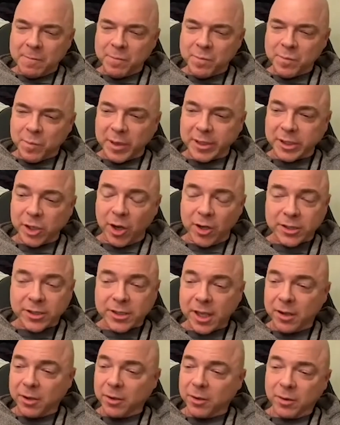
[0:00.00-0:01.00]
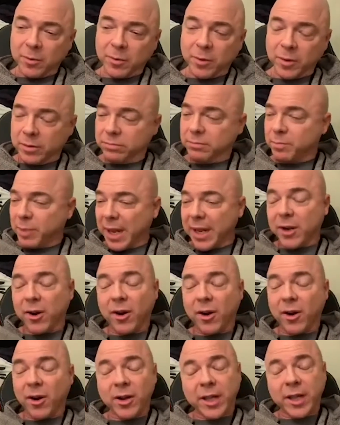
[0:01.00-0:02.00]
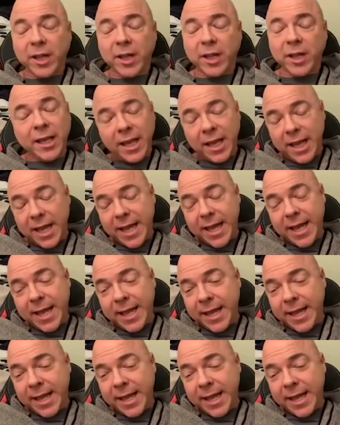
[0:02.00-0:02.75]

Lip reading: But yeah, so played hockey, and